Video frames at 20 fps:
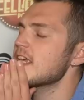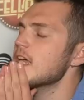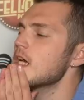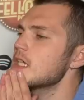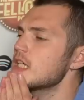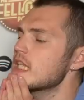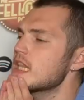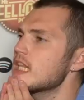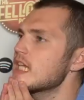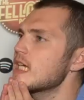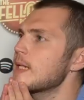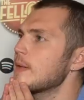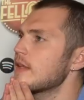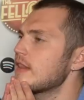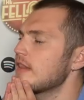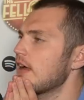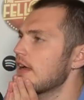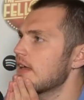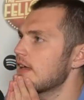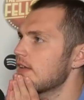the only thing
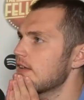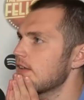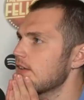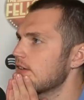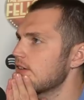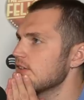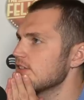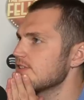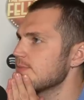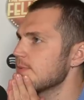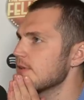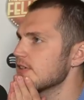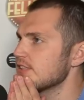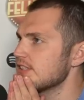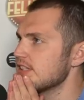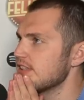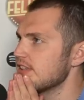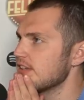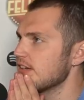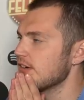with like
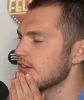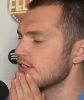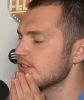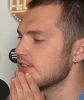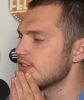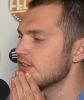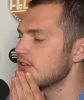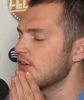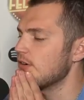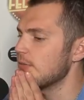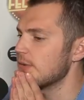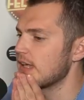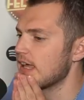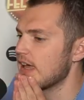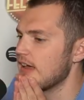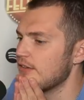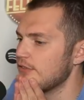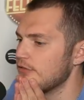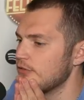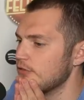conspiracy theorists that you got to be
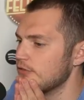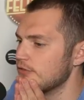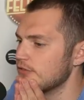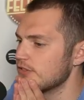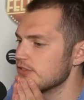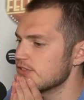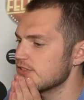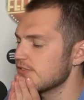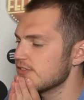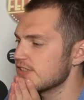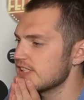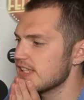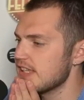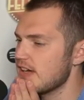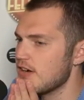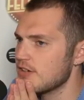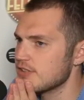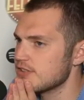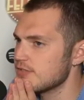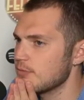careful of because obviously
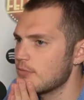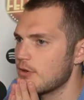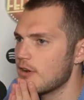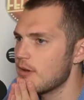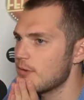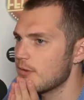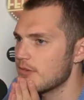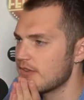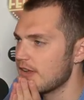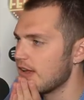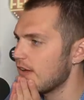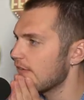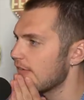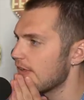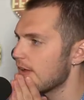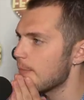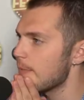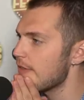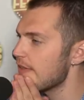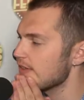there are some great ones yeah. out
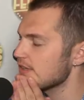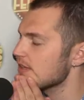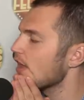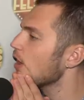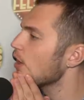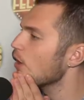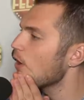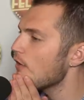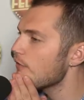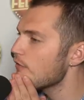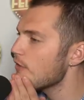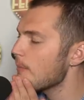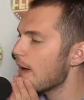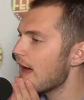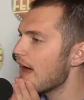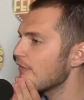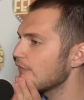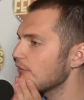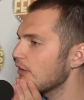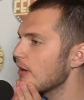there, but a lot of them
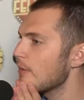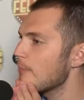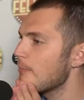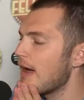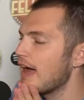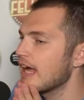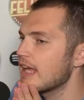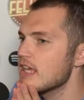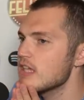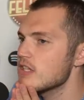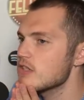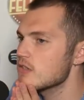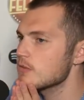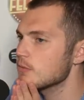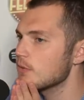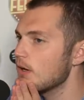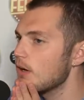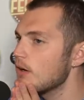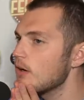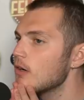have like baggage
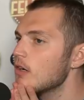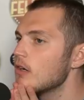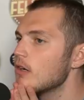as well.